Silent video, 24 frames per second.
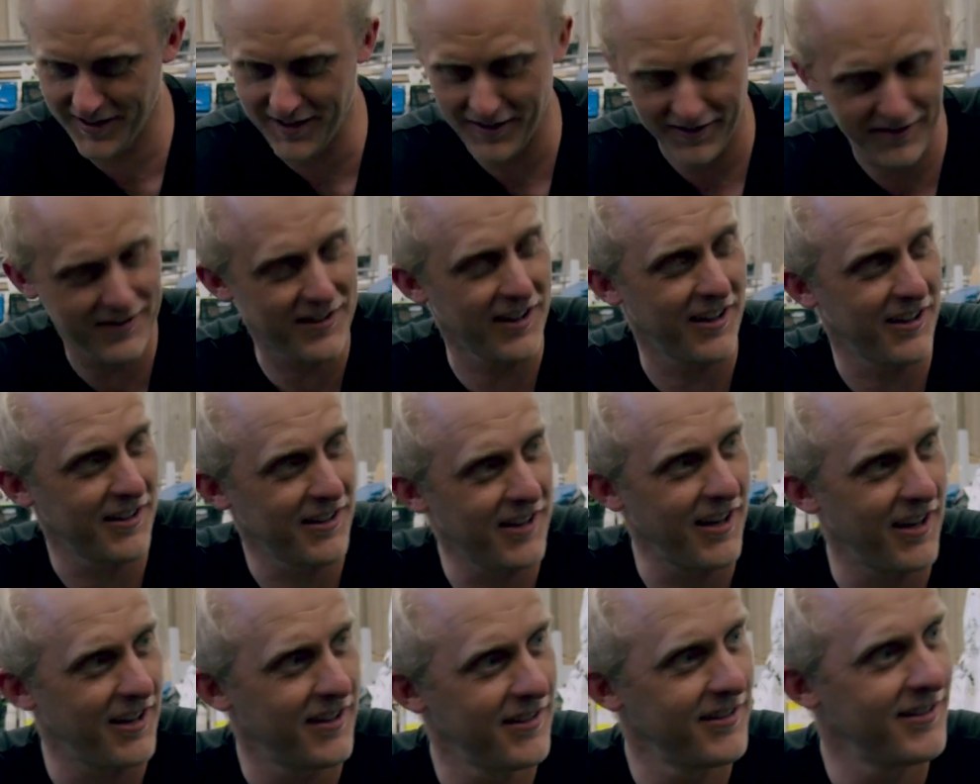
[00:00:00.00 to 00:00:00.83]
Oh, okay,
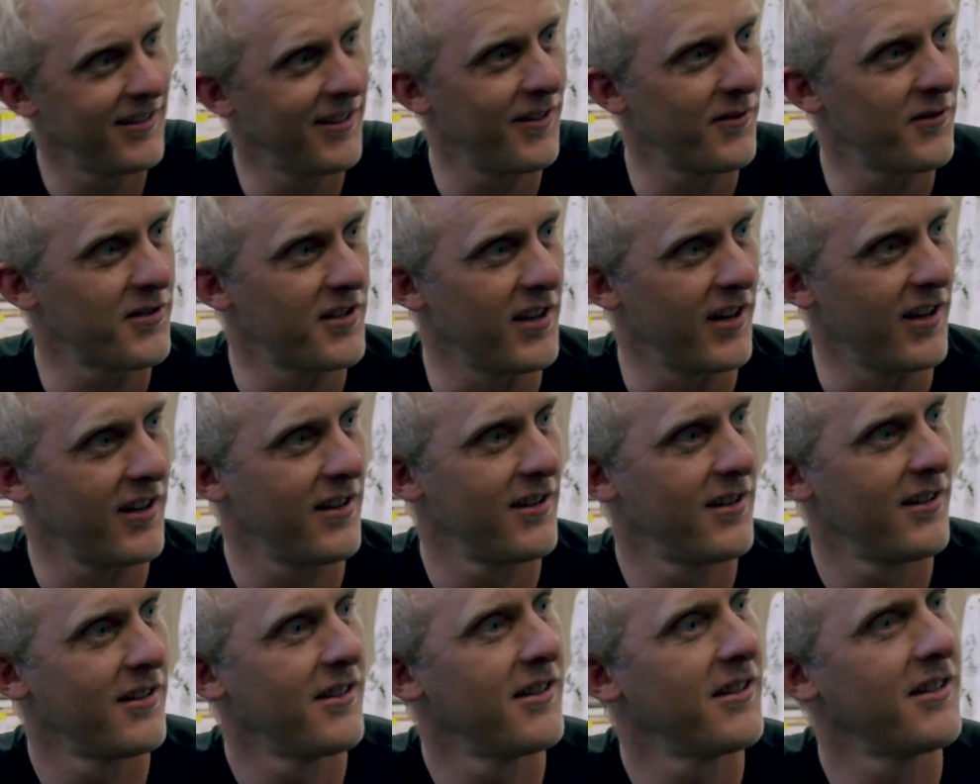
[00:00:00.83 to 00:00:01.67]
yeah, obviously.
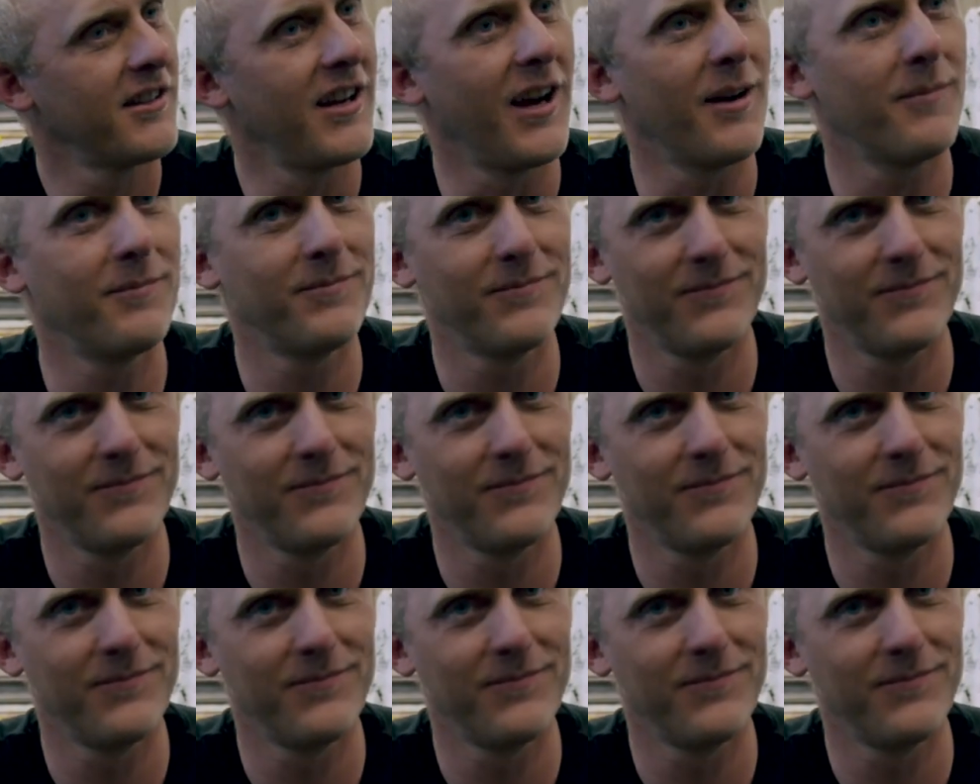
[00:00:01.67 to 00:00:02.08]
Yep.